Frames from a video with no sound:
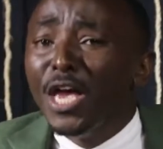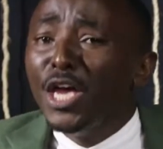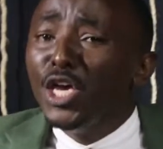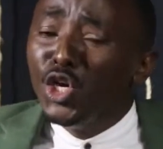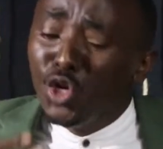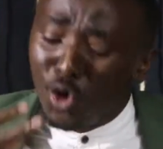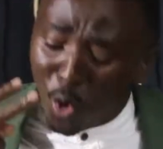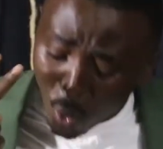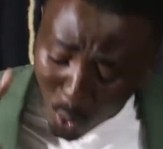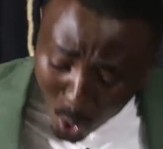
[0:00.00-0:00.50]

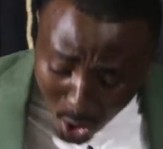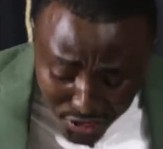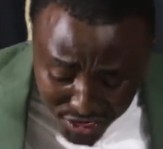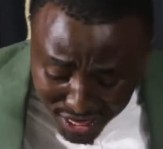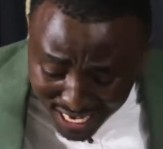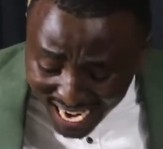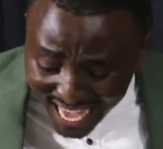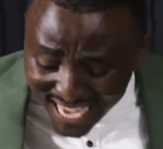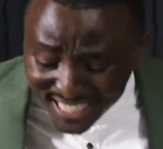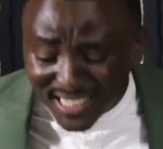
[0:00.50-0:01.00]
you're
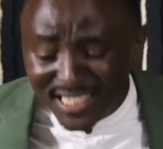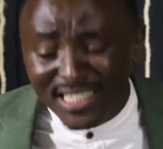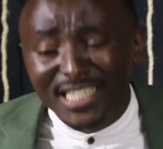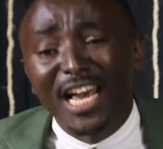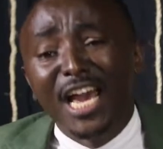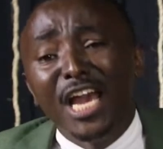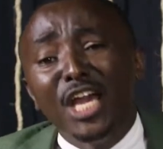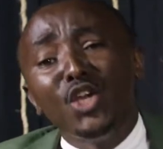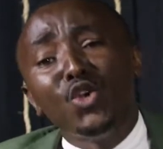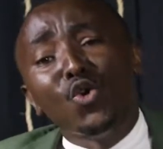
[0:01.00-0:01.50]
worthless,
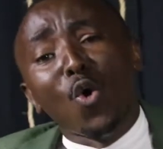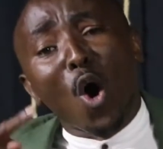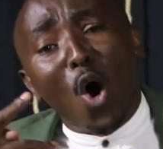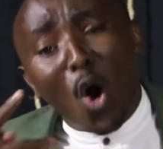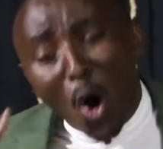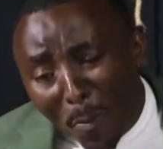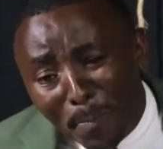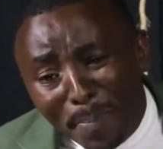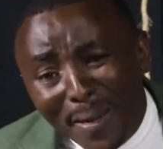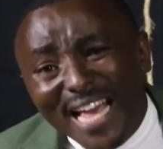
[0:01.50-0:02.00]
you're
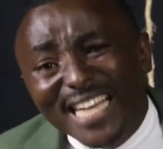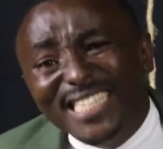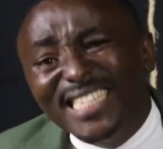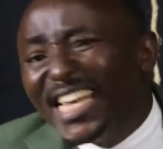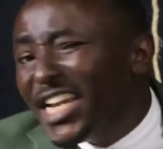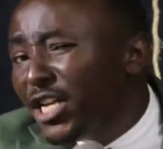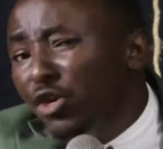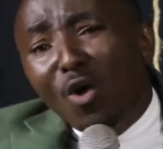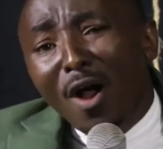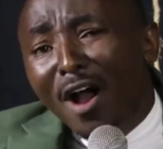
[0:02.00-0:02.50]
hopeless,
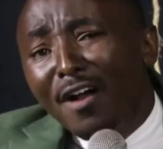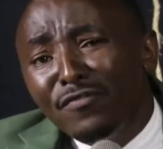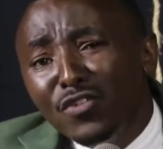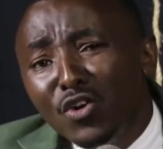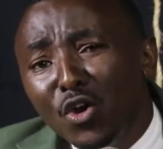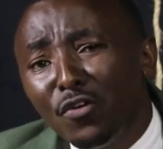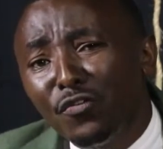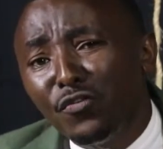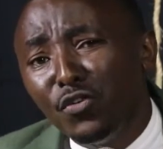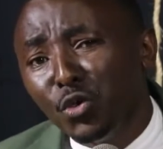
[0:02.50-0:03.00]
and you have
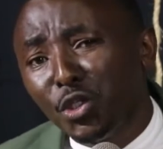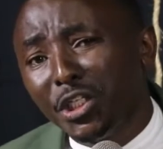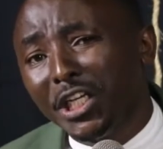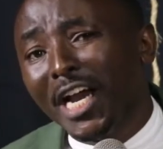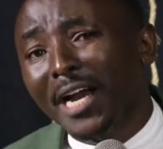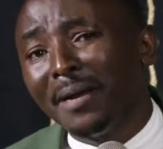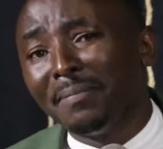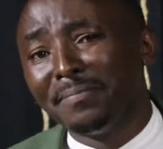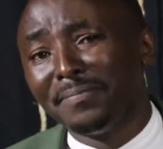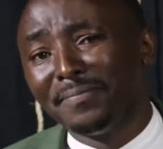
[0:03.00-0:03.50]
no future.